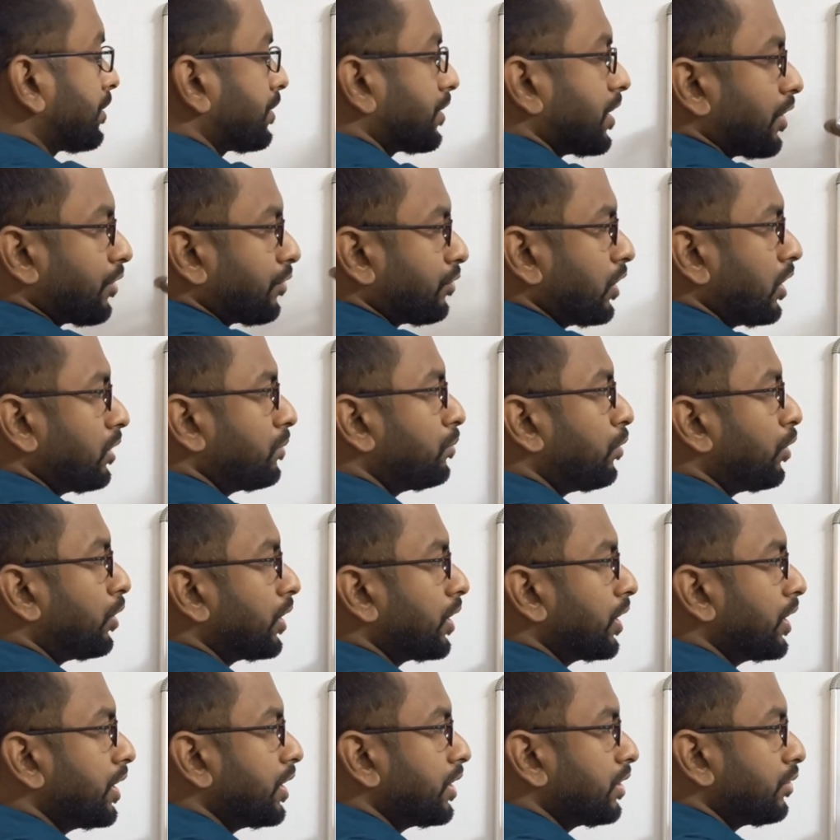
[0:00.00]
circular
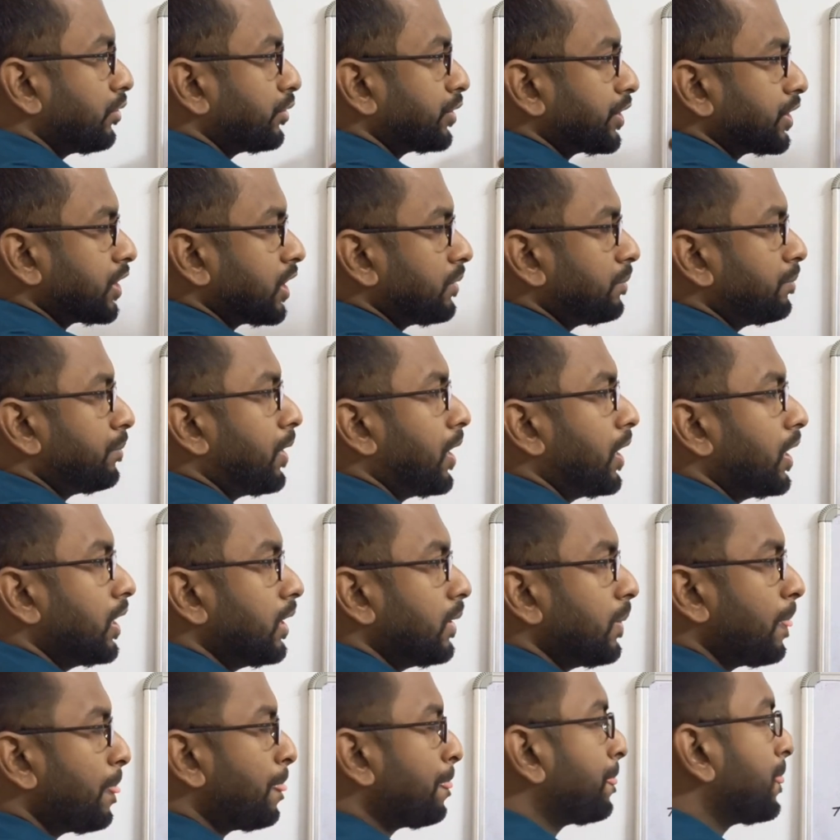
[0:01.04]
body is rotated by
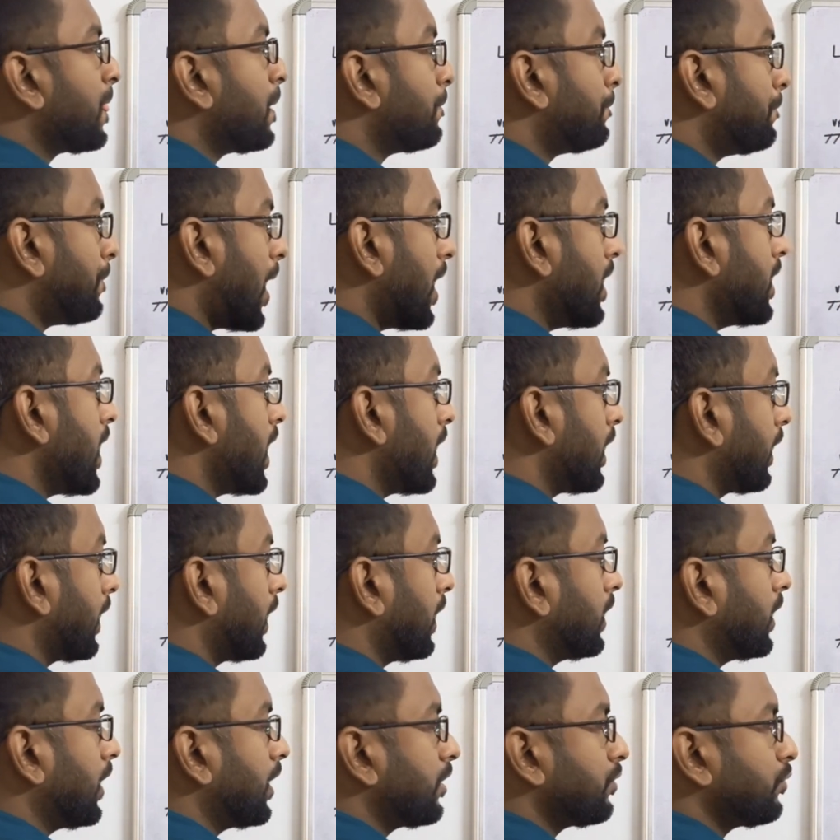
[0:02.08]
pi
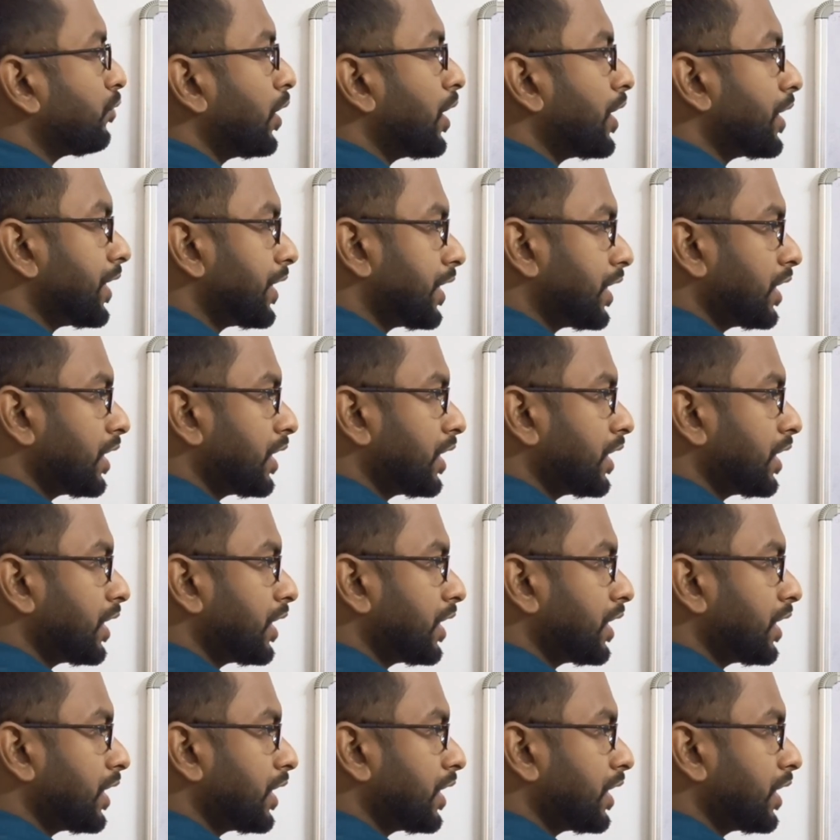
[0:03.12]
angle, that is 180